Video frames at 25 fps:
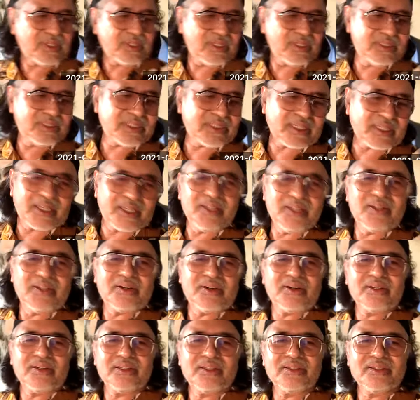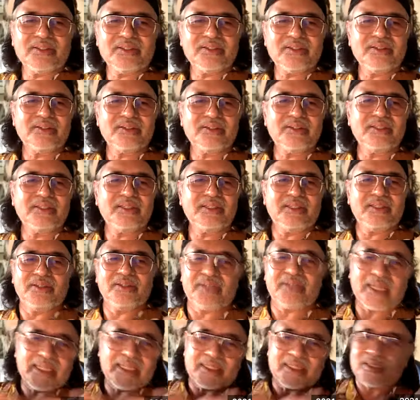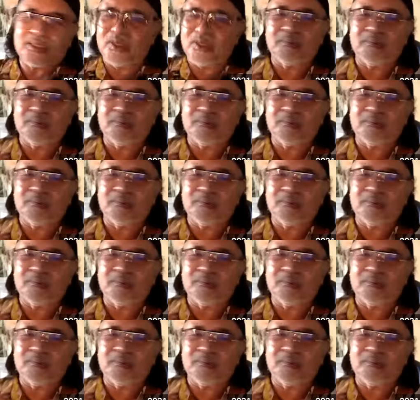is a killer. You know, you cannot go